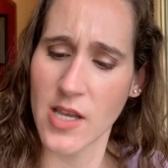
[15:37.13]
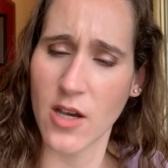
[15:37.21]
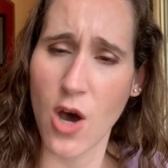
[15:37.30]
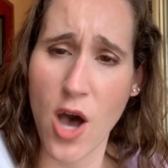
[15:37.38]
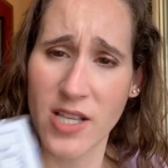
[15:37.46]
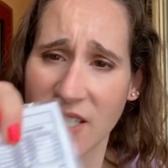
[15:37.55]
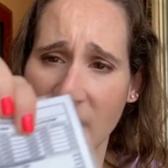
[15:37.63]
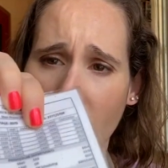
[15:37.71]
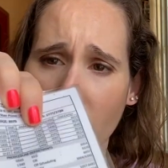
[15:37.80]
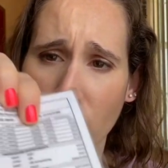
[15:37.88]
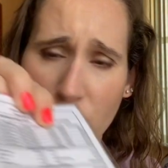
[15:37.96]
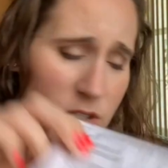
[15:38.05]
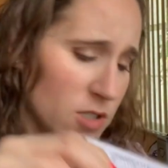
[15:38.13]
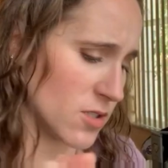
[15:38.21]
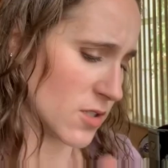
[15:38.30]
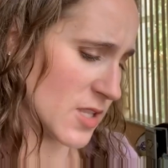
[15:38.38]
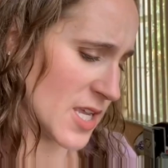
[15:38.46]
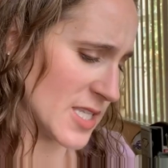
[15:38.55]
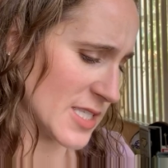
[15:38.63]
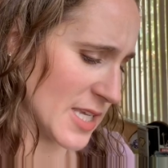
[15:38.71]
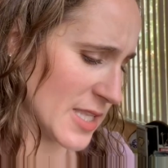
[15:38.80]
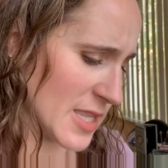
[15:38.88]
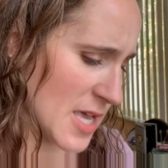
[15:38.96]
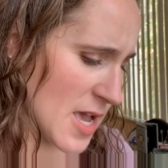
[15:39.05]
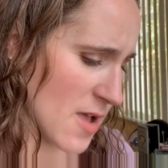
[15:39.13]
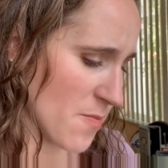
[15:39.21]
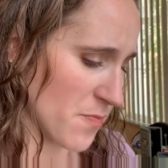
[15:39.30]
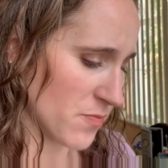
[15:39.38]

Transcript: cost centers, things like that.